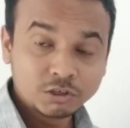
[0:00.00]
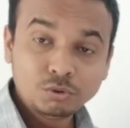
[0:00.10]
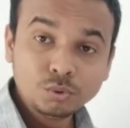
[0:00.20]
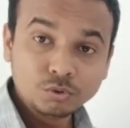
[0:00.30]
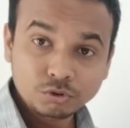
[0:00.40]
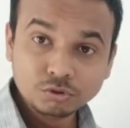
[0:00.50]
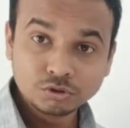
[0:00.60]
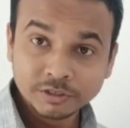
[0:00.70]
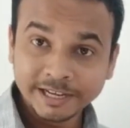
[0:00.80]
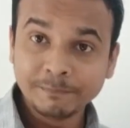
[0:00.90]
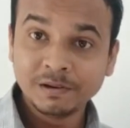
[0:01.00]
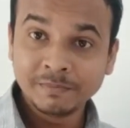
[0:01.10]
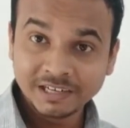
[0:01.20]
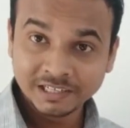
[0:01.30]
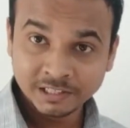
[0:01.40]
you should
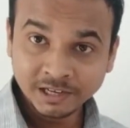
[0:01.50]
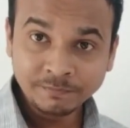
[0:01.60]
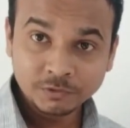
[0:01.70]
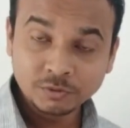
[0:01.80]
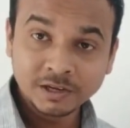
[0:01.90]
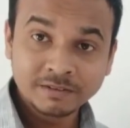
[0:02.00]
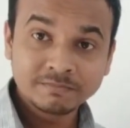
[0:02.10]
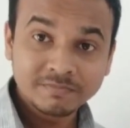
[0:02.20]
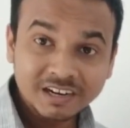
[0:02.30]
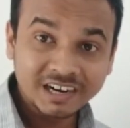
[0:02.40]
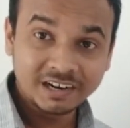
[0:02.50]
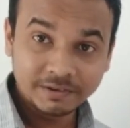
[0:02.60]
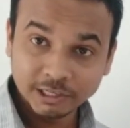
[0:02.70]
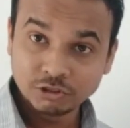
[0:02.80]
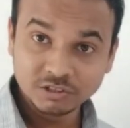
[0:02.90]
implement in your
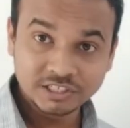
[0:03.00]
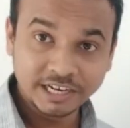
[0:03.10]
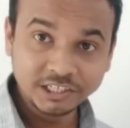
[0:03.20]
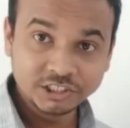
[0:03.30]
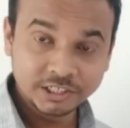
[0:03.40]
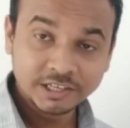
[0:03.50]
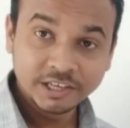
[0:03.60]
SEO strategy.